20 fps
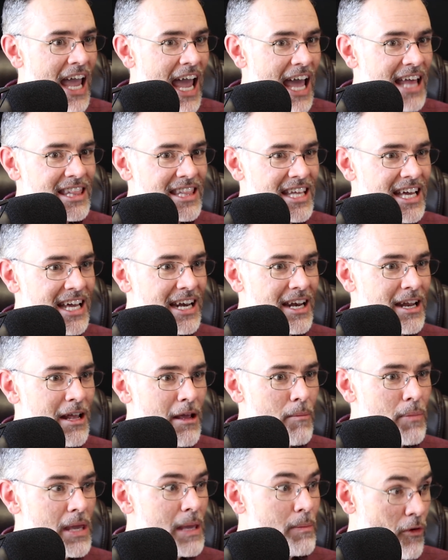and then
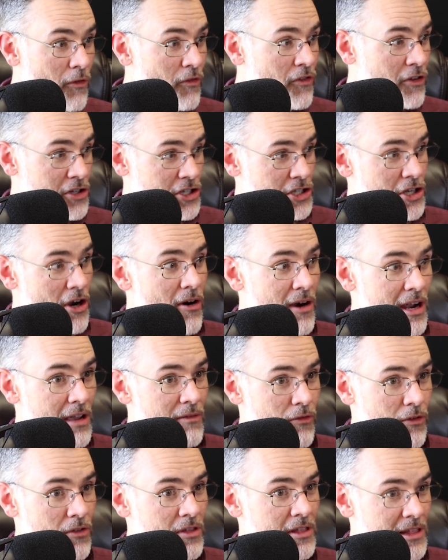people feel
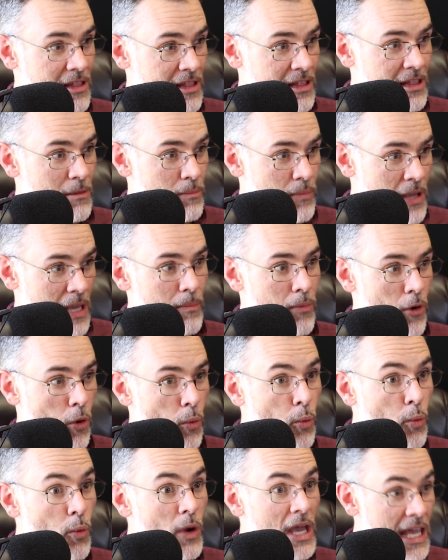sorry for the
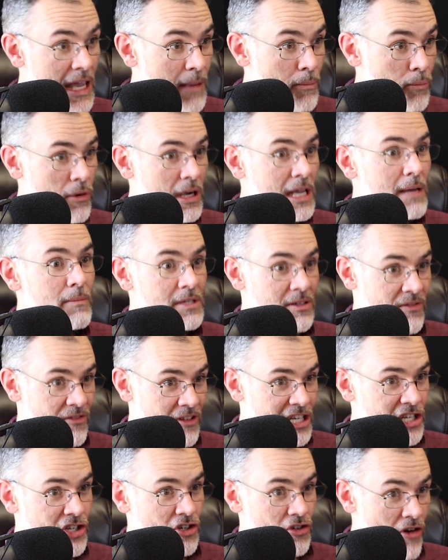people we
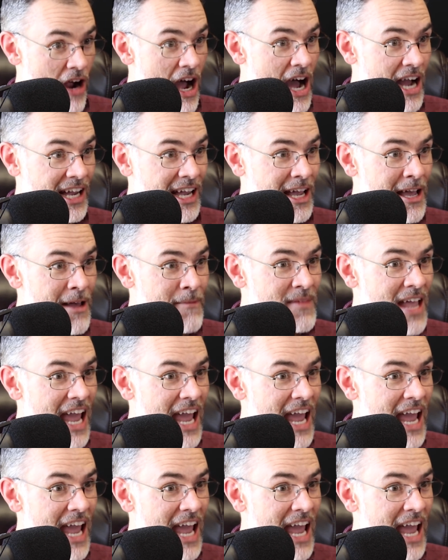preemptively struck,